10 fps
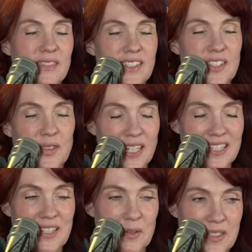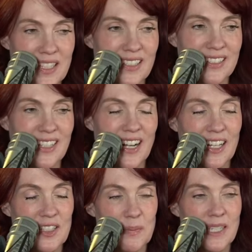So yes, that was on a high
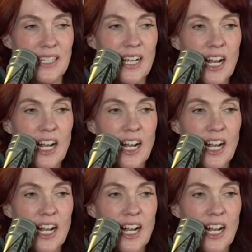speed.